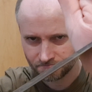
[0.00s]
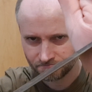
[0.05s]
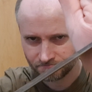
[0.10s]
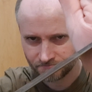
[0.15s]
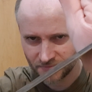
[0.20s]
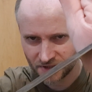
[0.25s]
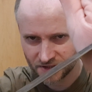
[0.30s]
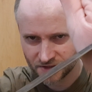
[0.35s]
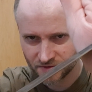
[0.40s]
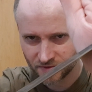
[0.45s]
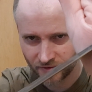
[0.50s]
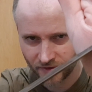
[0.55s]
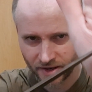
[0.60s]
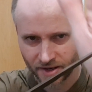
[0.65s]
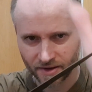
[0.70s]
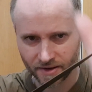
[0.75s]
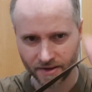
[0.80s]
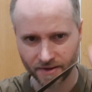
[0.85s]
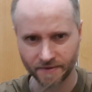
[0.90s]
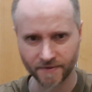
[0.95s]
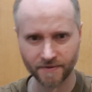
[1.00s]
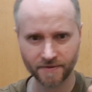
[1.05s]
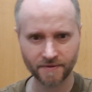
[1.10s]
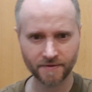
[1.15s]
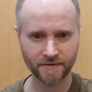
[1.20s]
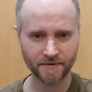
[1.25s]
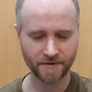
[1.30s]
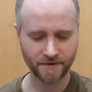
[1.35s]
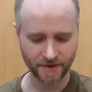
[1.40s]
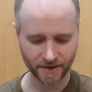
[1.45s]
It's really
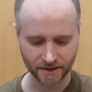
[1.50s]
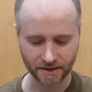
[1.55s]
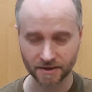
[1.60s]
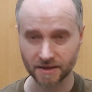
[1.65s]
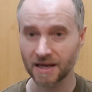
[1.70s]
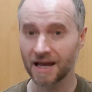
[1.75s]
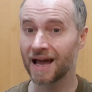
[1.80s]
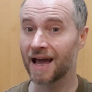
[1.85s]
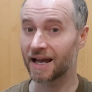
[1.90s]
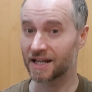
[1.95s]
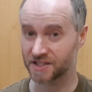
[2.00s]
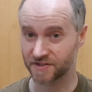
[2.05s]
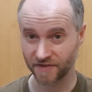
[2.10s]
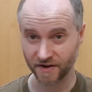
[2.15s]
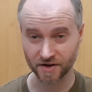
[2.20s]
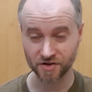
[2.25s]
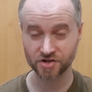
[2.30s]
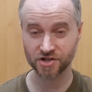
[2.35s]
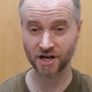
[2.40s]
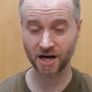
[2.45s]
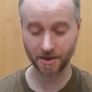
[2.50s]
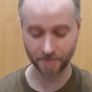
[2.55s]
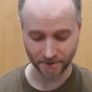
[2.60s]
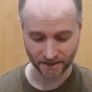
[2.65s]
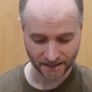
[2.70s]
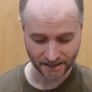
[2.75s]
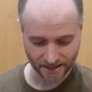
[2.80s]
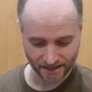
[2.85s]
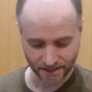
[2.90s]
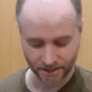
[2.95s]
thin, it's very sharp.
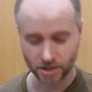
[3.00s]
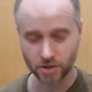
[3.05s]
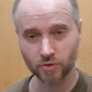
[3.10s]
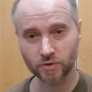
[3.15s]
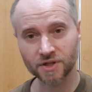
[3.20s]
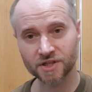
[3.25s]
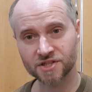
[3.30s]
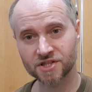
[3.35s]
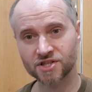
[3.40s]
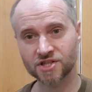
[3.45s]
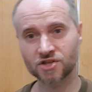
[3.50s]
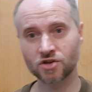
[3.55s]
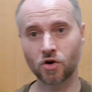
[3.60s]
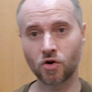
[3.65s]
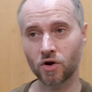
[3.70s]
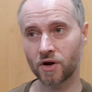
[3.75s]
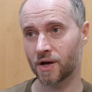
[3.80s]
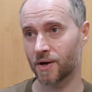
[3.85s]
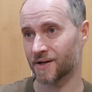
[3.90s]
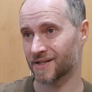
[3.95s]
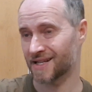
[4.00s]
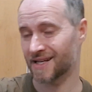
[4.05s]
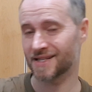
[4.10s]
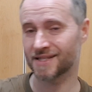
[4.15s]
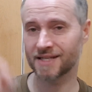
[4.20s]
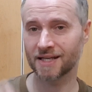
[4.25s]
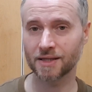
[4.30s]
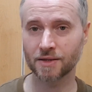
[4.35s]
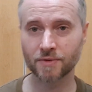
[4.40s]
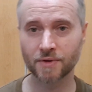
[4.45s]
You know, the sock, as I
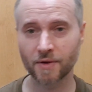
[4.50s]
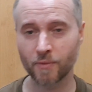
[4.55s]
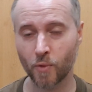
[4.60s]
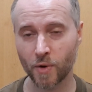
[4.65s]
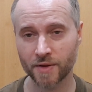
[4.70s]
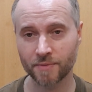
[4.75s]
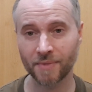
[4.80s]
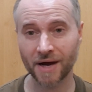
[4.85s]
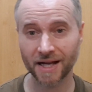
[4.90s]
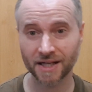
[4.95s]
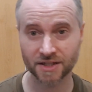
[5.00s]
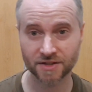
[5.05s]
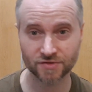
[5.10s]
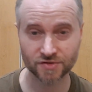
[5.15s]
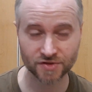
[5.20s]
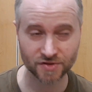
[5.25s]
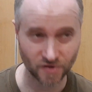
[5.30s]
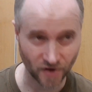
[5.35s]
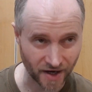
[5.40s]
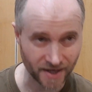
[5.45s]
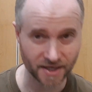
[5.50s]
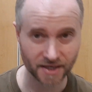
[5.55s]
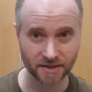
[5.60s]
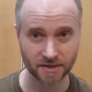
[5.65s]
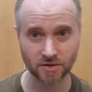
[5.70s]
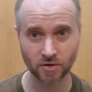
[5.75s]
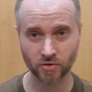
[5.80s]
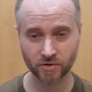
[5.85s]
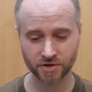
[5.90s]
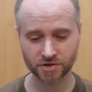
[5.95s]
said, with my Trident
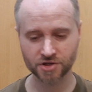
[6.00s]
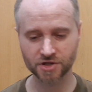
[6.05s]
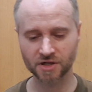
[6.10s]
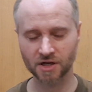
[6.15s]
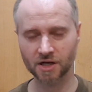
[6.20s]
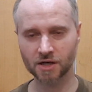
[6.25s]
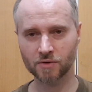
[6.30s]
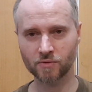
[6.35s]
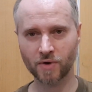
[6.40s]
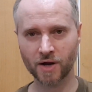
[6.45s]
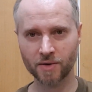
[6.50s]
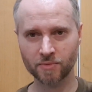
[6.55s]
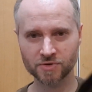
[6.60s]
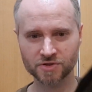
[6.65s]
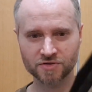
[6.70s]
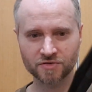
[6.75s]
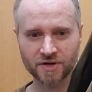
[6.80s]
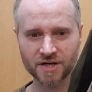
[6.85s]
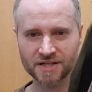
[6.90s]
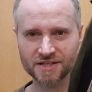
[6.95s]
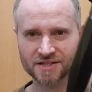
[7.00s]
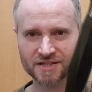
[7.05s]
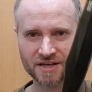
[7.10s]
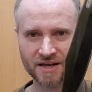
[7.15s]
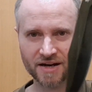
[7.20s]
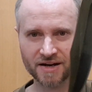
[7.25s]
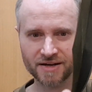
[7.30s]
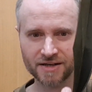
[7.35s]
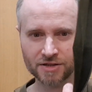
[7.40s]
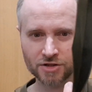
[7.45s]
original, I was really
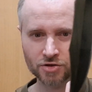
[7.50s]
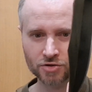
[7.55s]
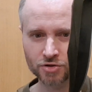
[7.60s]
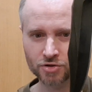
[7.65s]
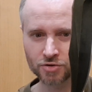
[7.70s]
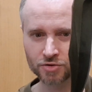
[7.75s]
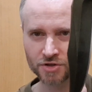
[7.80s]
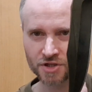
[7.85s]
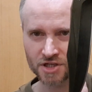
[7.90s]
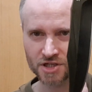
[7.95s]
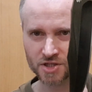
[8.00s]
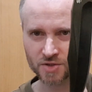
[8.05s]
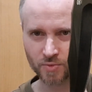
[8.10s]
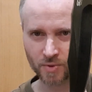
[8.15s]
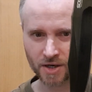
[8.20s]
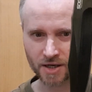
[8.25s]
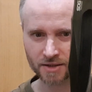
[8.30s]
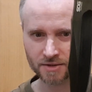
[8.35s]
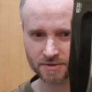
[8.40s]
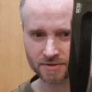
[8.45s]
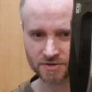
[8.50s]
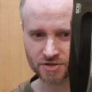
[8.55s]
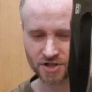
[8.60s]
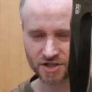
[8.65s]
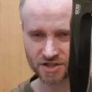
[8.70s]
scared to do this one,